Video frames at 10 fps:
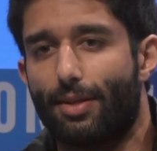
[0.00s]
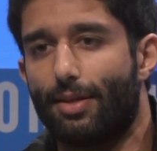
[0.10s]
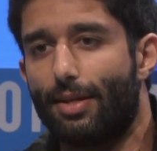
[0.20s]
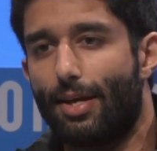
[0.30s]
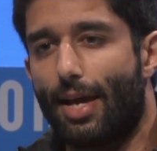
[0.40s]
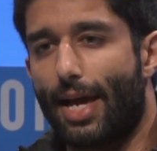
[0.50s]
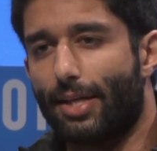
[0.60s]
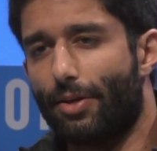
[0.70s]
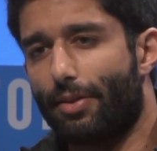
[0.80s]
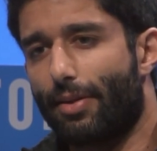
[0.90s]

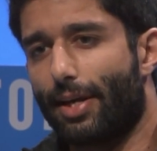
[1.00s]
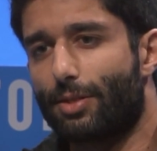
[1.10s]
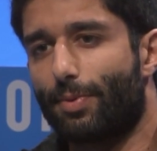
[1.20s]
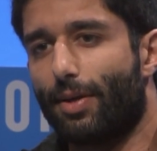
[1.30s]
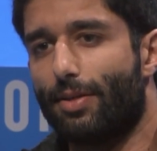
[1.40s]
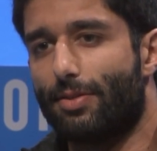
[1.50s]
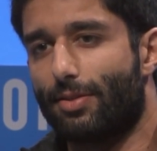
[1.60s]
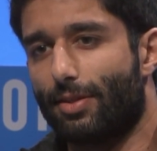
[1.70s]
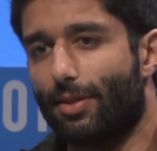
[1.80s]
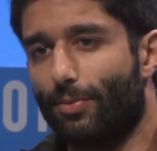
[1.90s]
And going through that
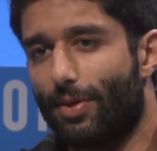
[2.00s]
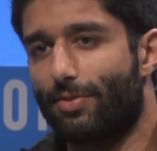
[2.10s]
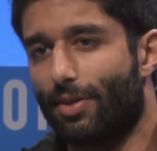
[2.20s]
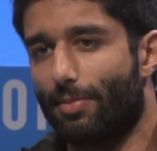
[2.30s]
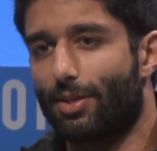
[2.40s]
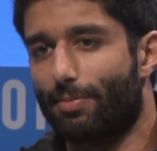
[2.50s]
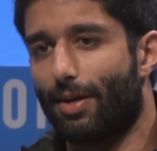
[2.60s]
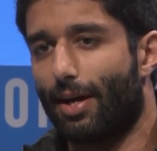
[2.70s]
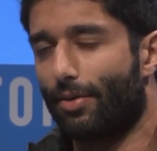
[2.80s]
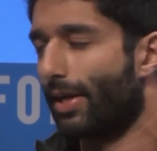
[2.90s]
experience, it was very much
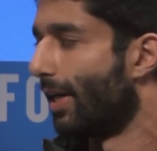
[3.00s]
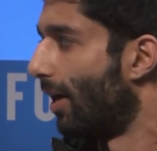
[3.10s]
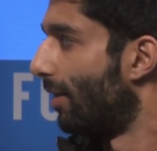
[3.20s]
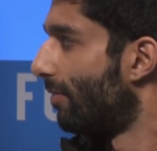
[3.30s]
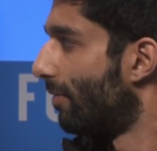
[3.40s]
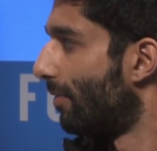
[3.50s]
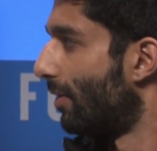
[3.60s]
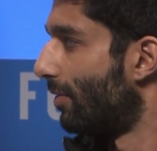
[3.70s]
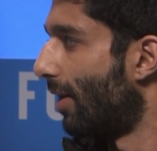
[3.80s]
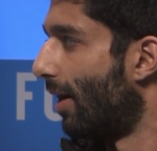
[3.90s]
about how do I get off
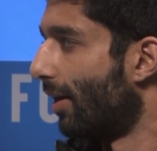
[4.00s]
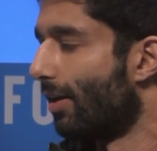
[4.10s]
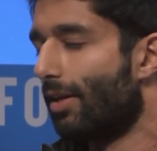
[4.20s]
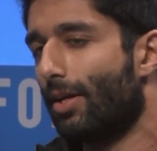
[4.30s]
the drug,